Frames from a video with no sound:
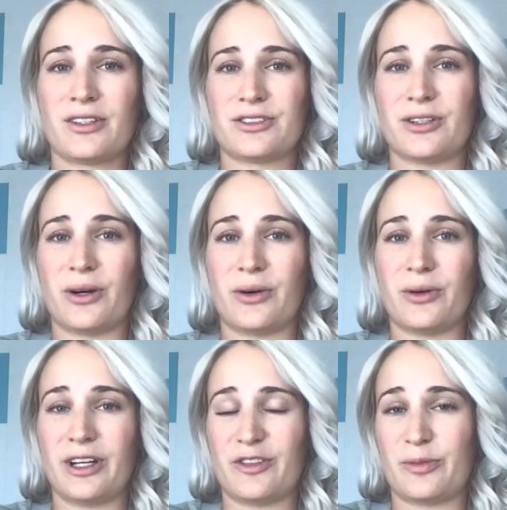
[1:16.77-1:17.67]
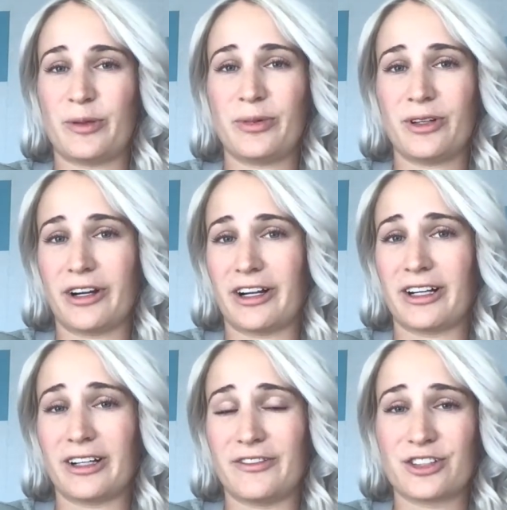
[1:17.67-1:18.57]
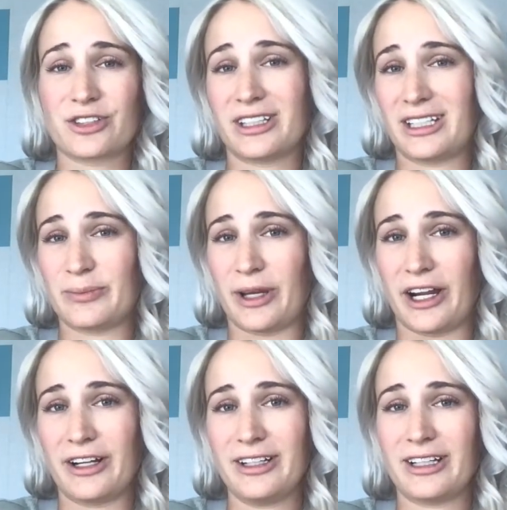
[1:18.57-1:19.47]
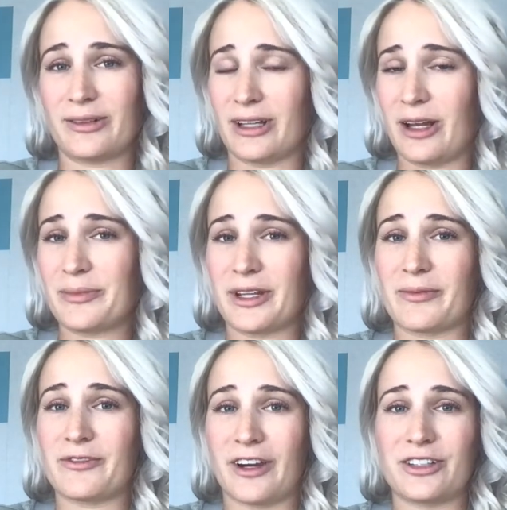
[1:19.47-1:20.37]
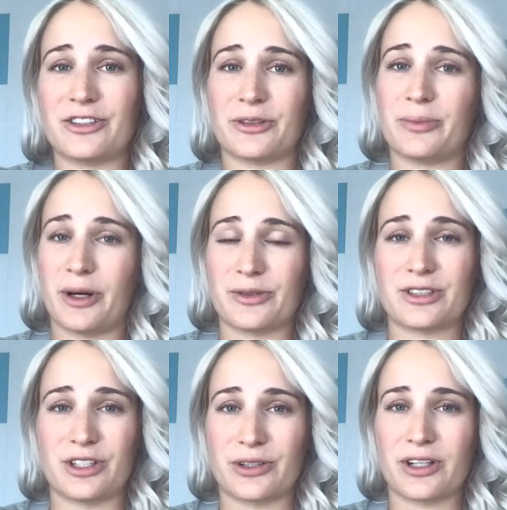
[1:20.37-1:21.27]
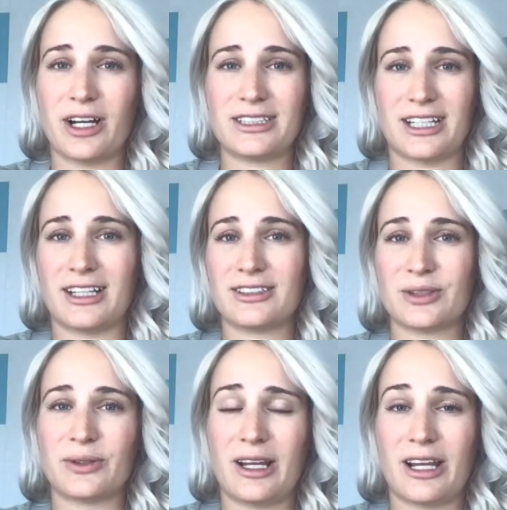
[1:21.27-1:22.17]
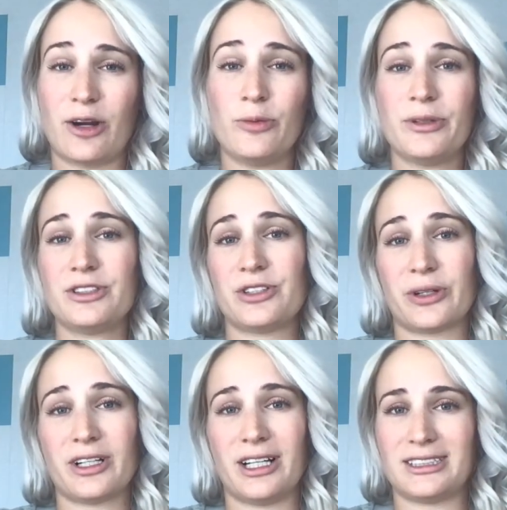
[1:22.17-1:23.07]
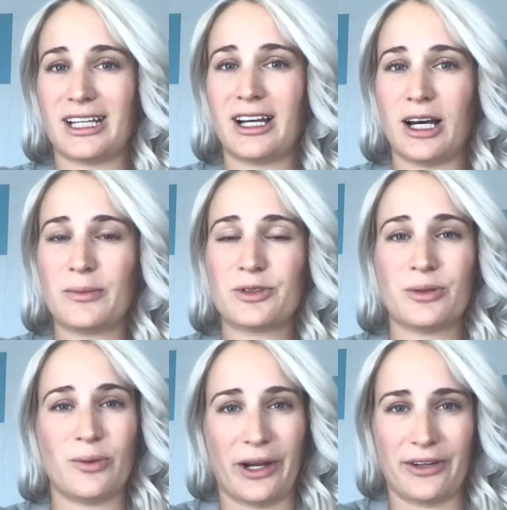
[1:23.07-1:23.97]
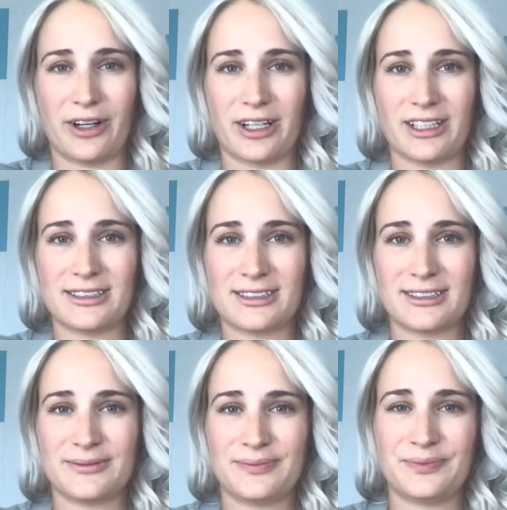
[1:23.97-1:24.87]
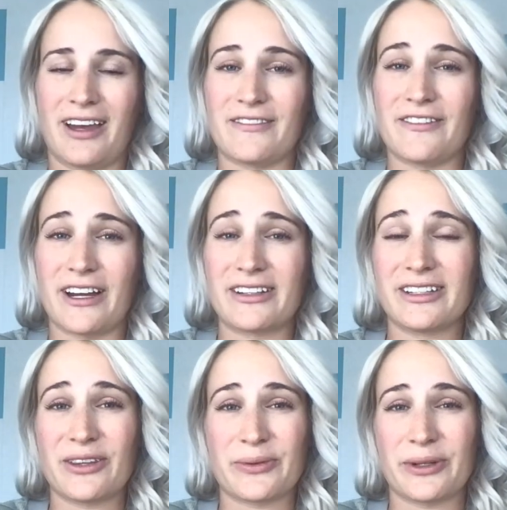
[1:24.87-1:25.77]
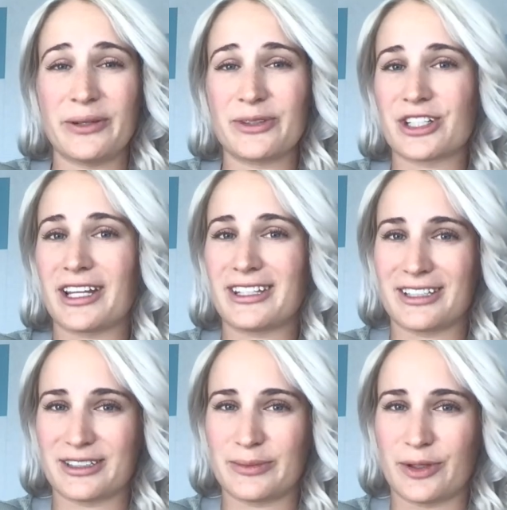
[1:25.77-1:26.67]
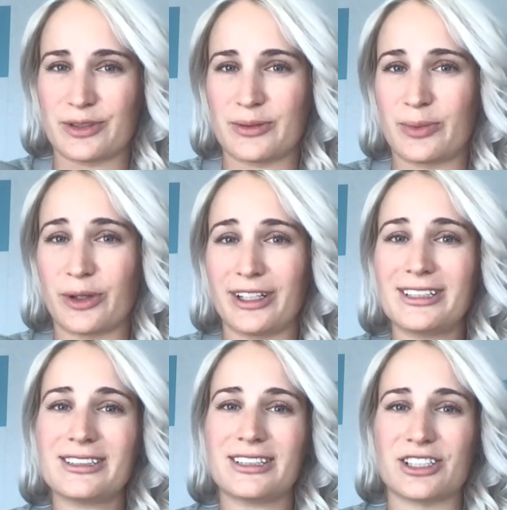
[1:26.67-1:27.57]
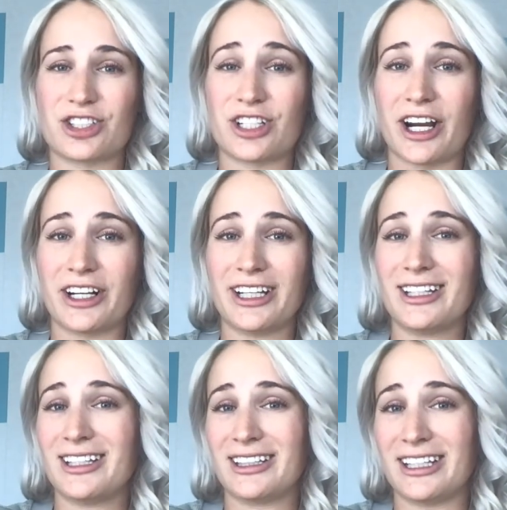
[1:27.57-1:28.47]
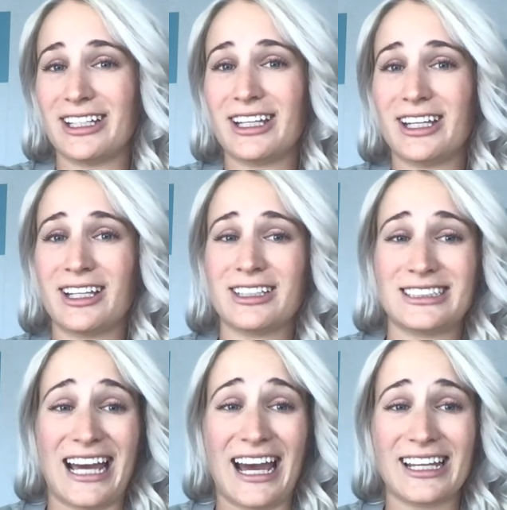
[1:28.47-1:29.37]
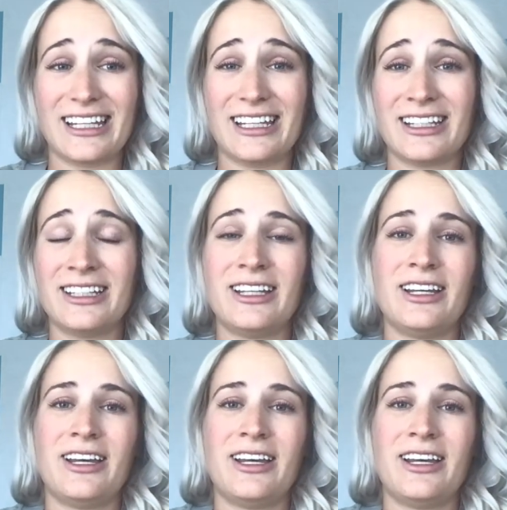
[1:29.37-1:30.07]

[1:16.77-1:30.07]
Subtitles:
So if people are visually impaired, it'll help them find your post and your content. So it opens your content up to a wider audience. And finally, 3, which I think is the most important, is sharing, linking, tagging.